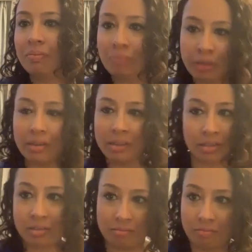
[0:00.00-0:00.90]
but
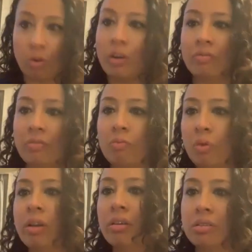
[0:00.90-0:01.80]
it's one
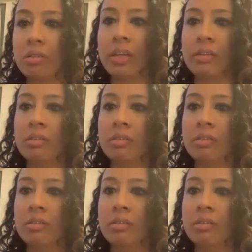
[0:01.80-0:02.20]
answer, right?